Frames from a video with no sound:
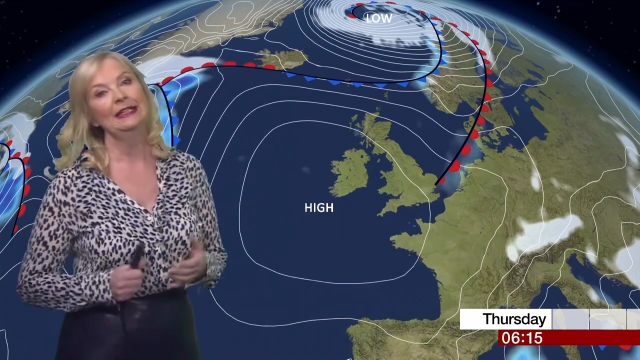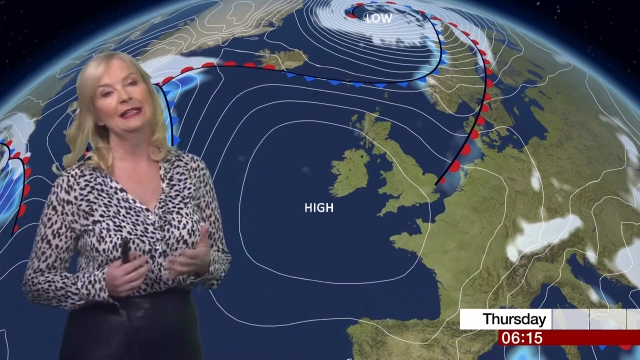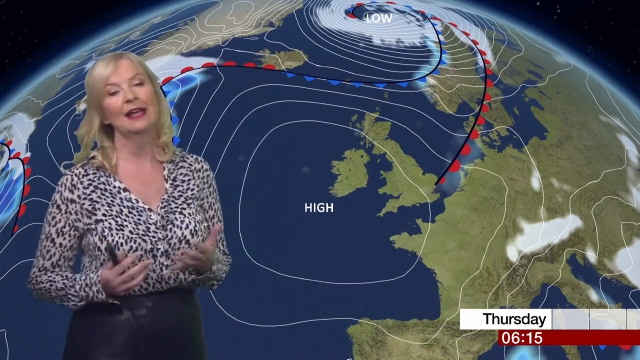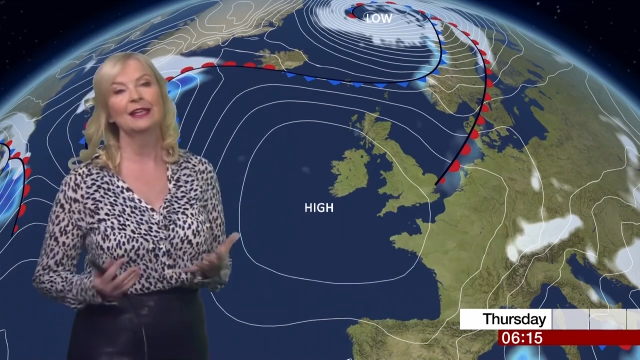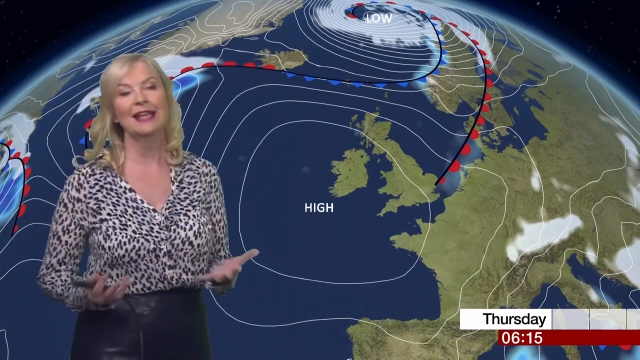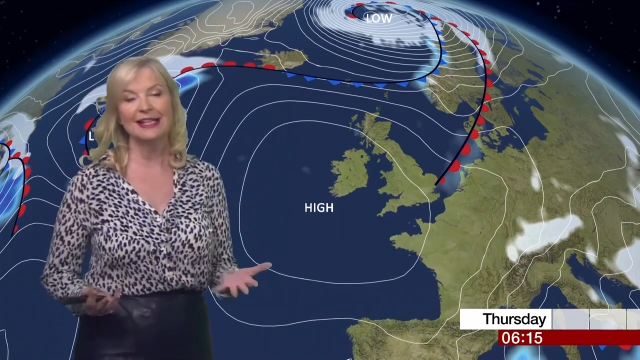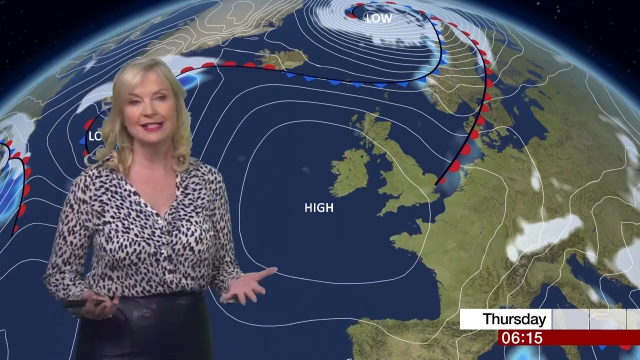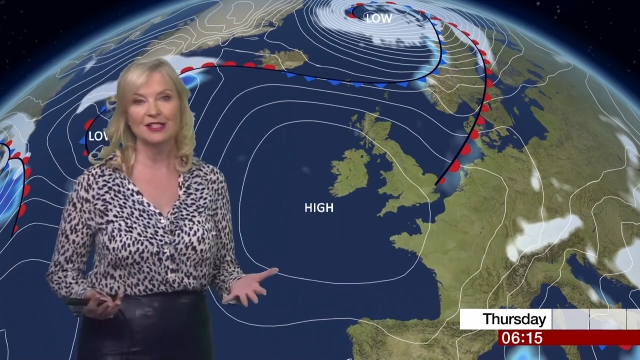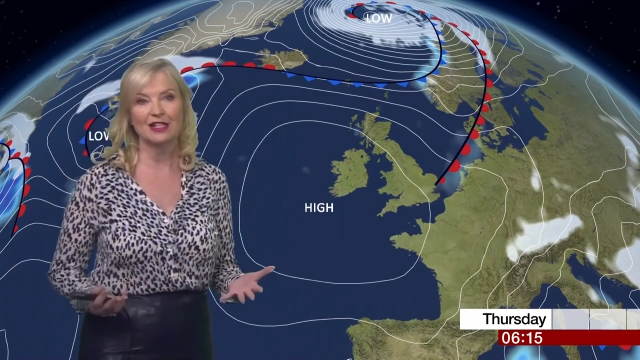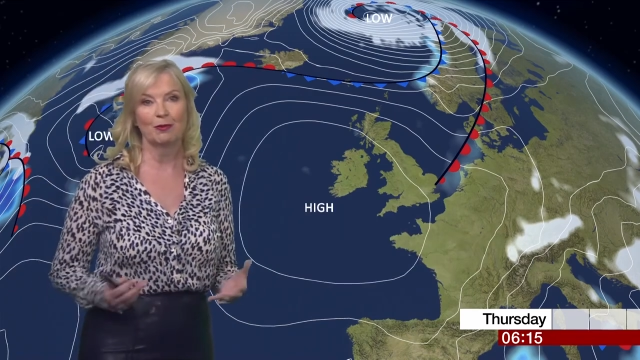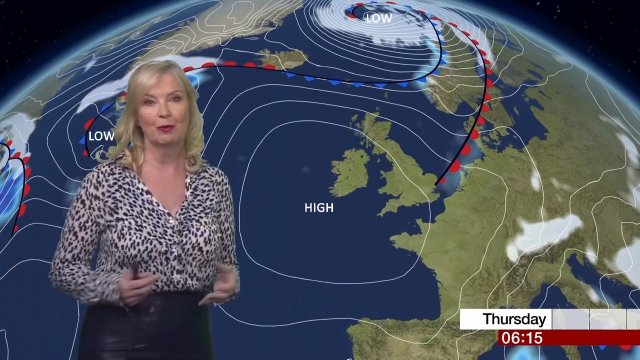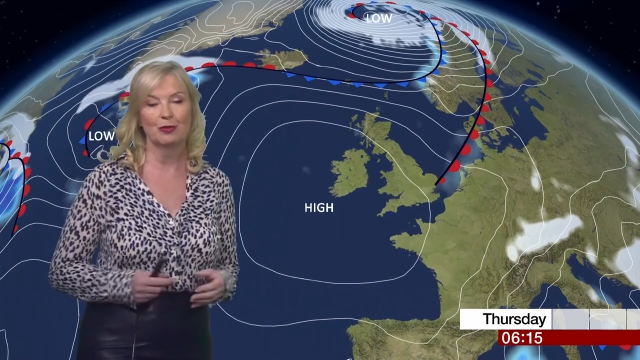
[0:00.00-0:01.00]
Now,
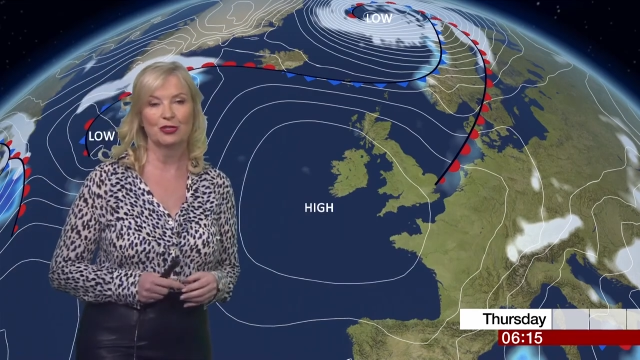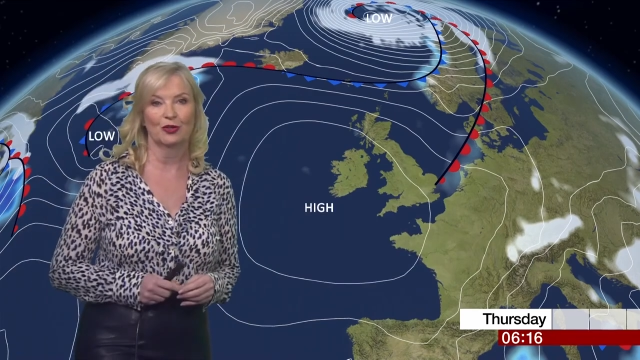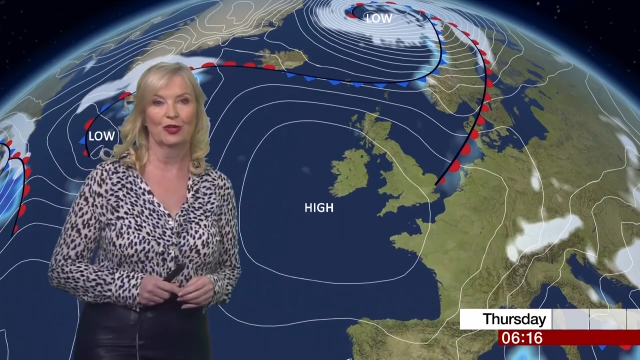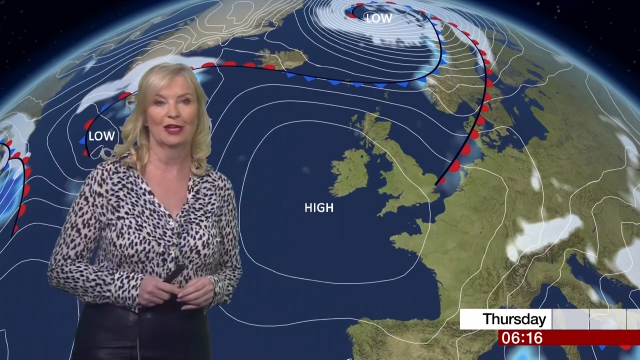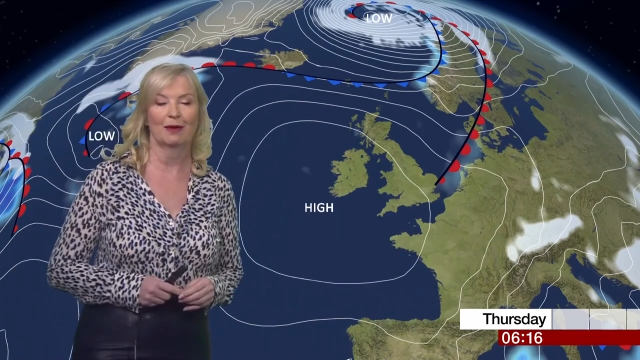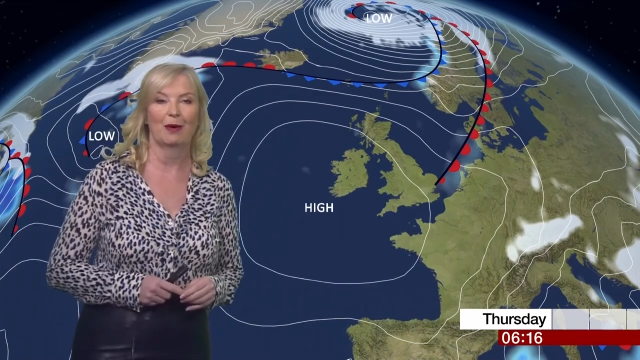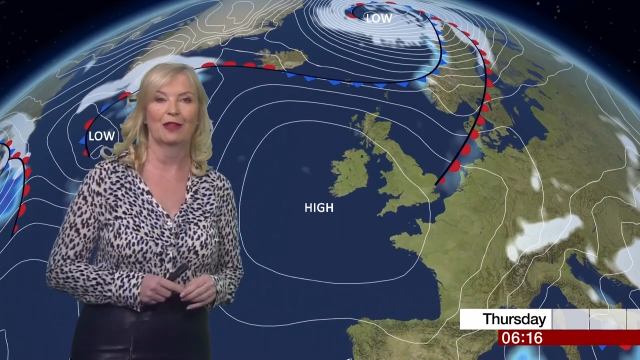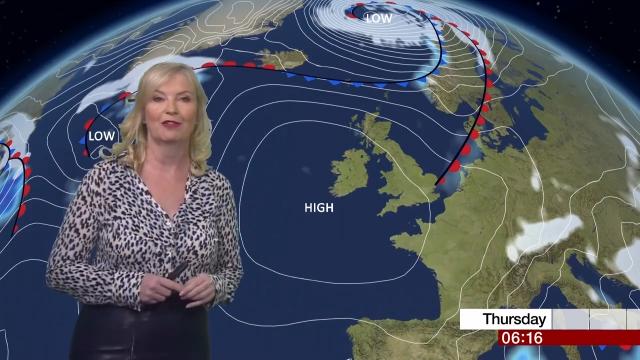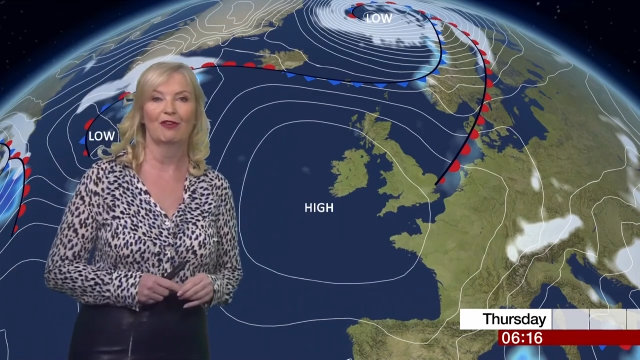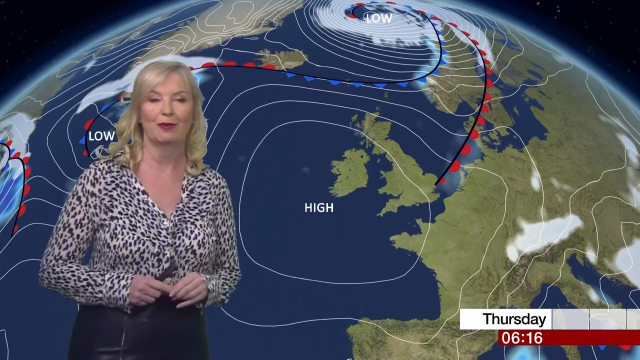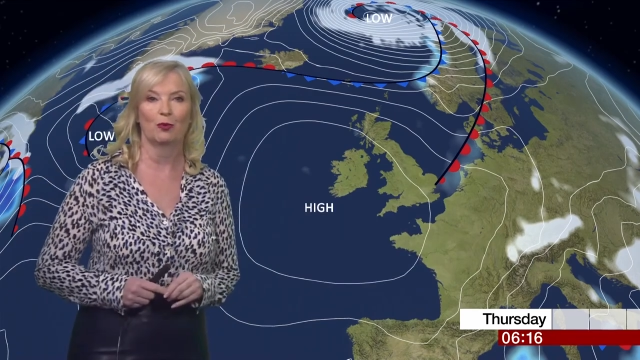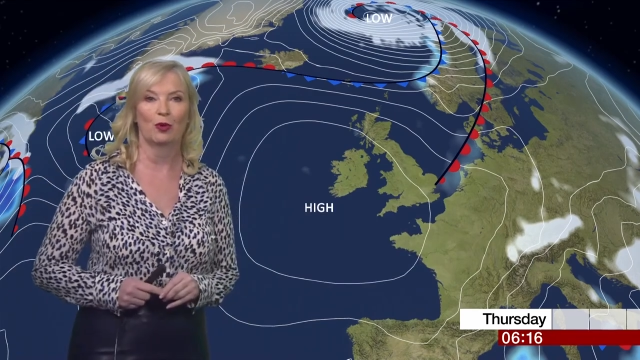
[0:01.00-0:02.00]
yesterday we were talking about the
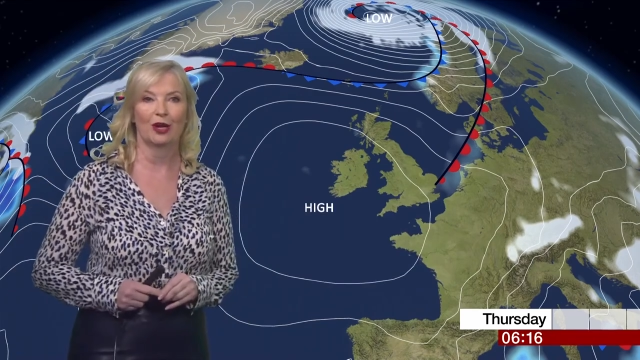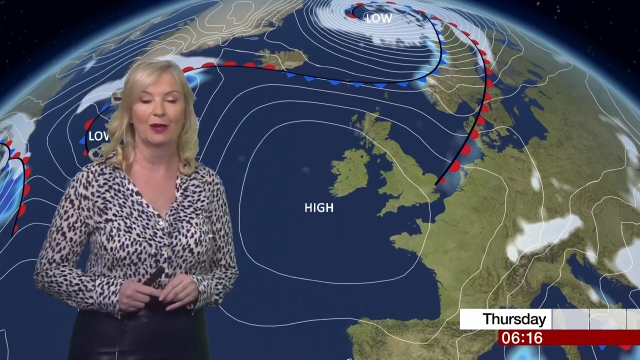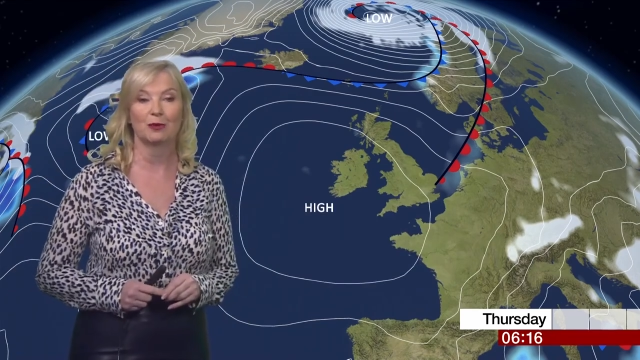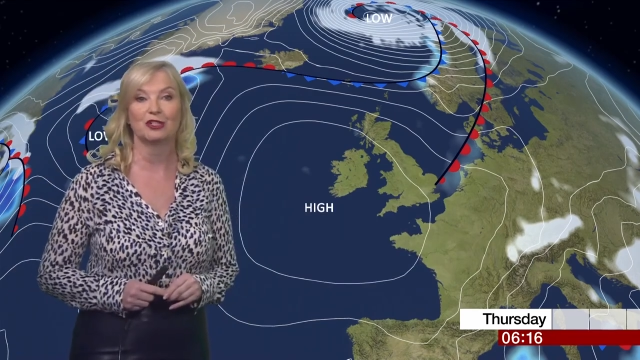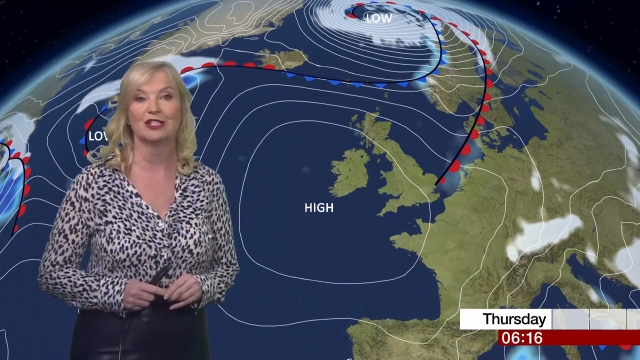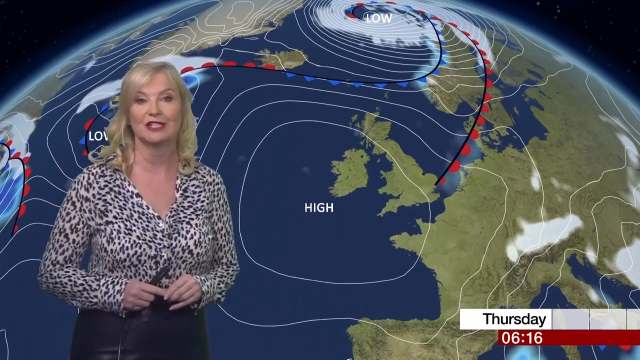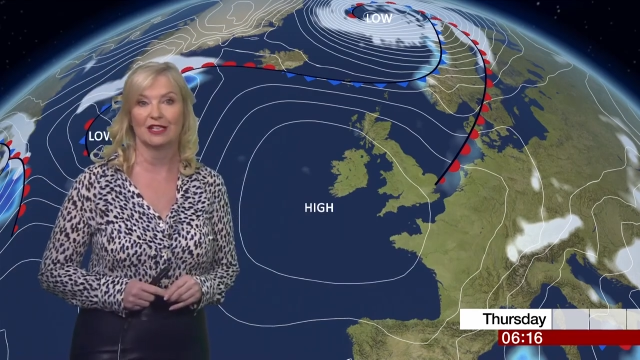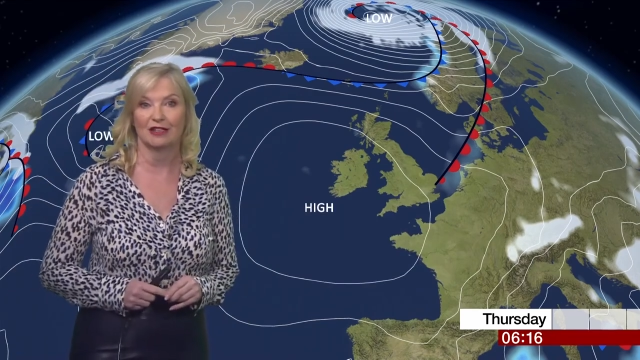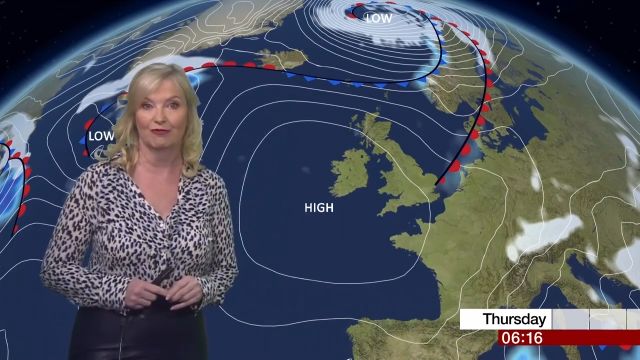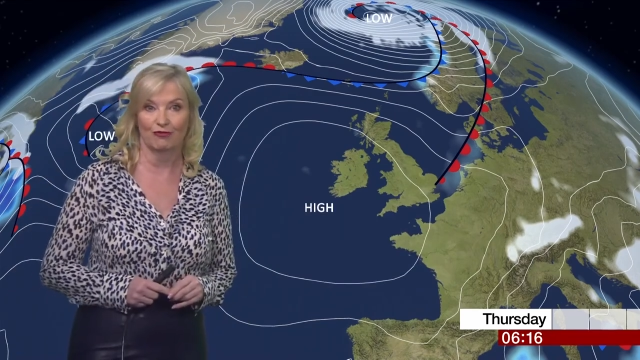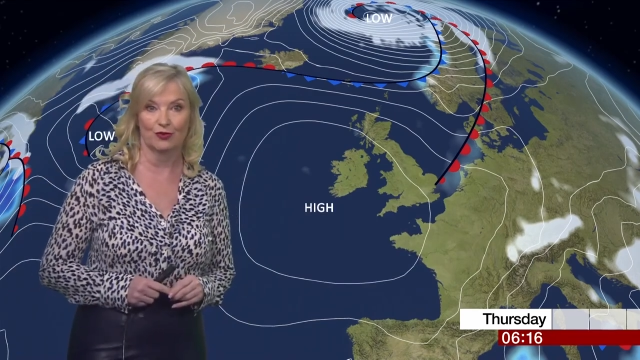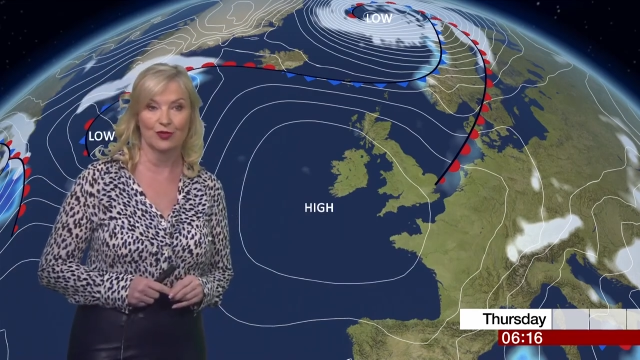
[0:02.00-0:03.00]
red warning, which is still
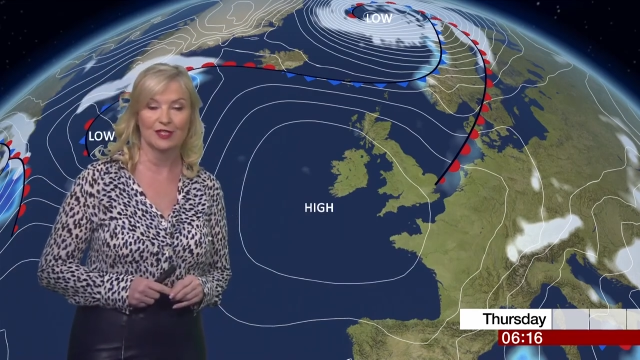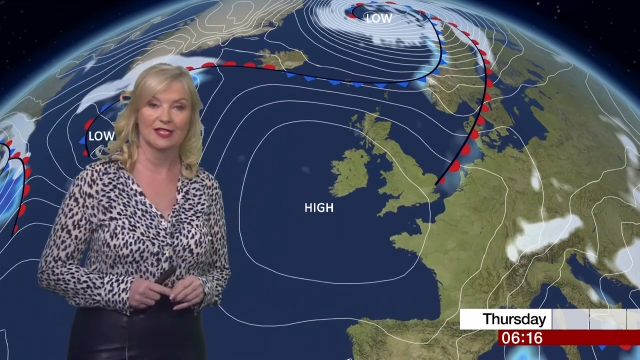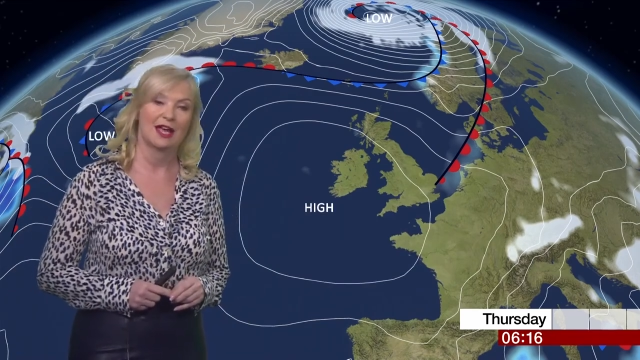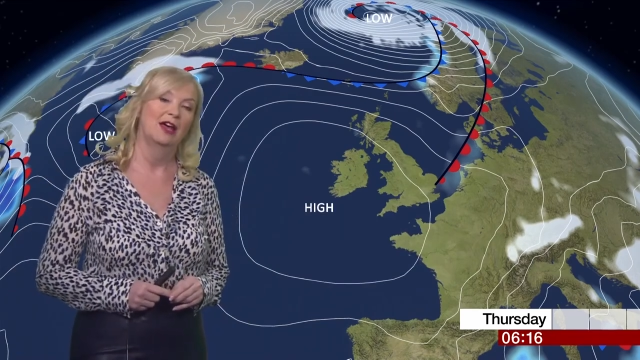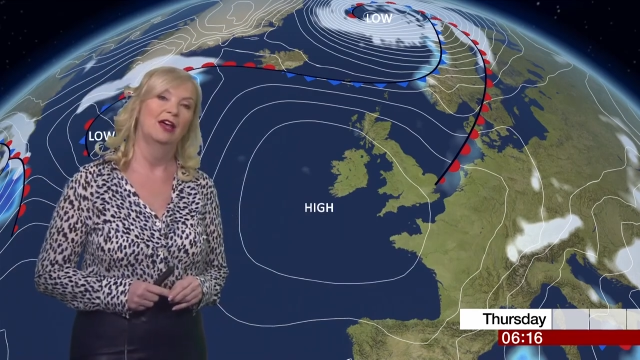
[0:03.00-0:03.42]
in force.